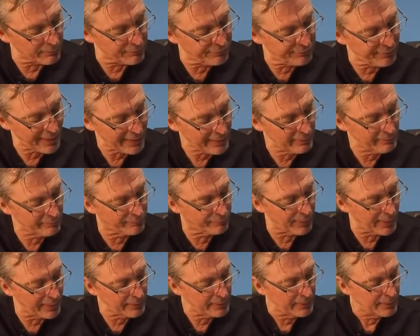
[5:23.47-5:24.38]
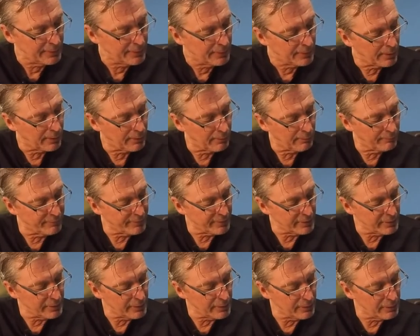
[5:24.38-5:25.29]
Second fret of
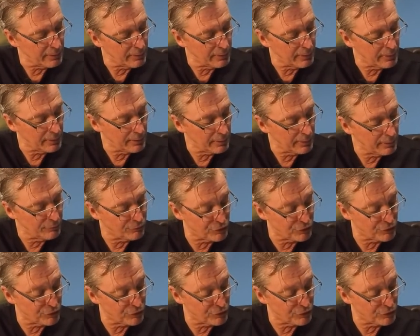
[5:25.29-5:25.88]
the